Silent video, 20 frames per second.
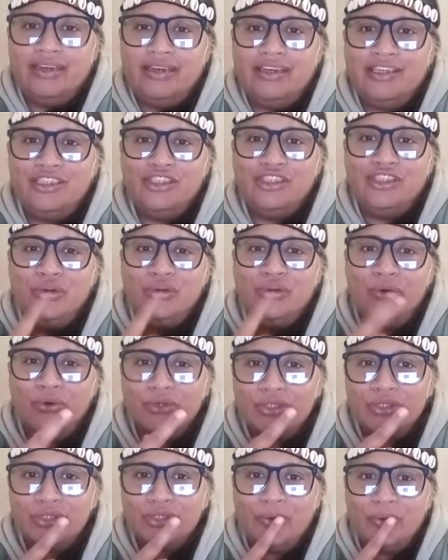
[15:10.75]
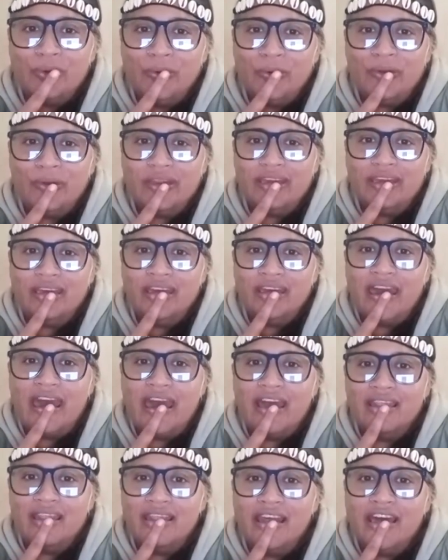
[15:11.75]
is your story
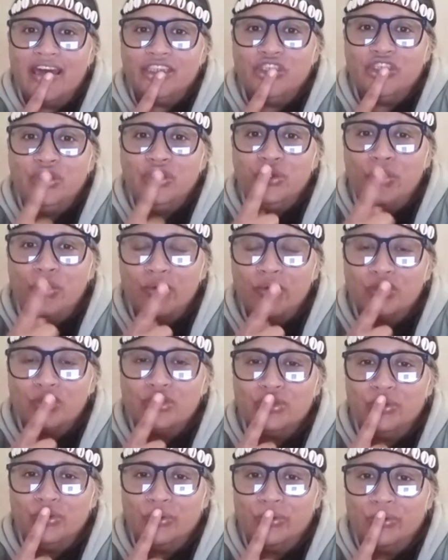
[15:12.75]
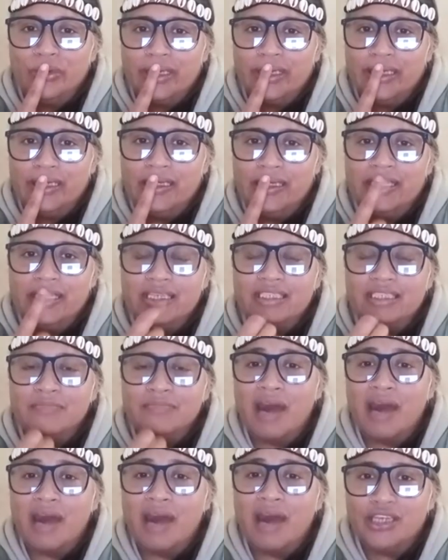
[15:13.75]
and that your story is
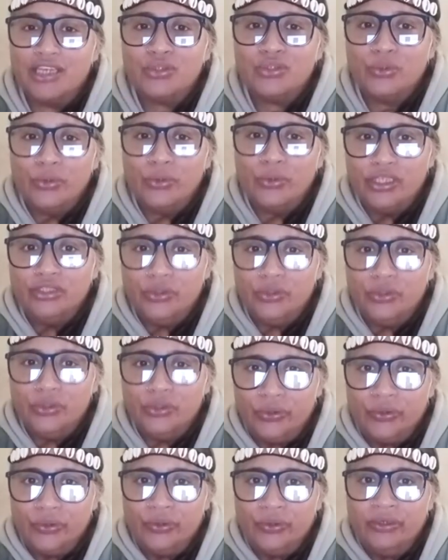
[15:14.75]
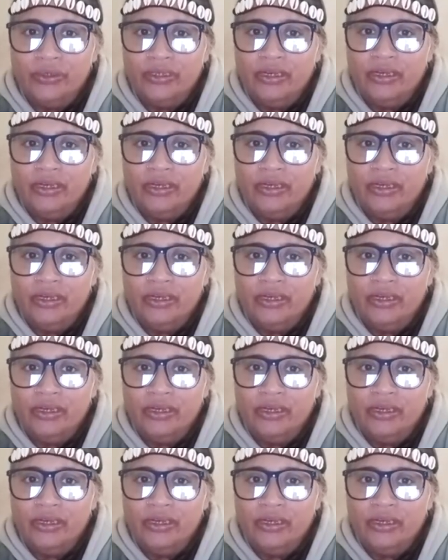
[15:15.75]
my story too.